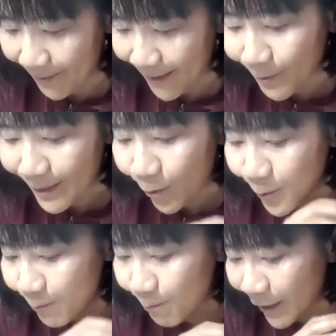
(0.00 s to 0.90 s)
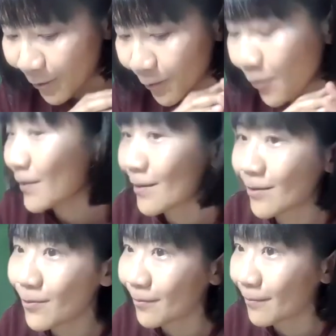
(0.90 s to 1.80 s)
it was part of the
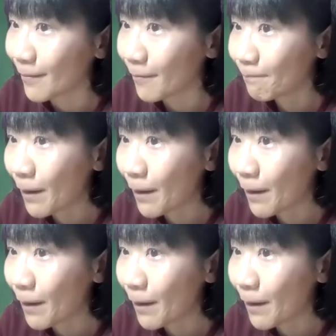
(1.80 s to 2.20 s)
constitution,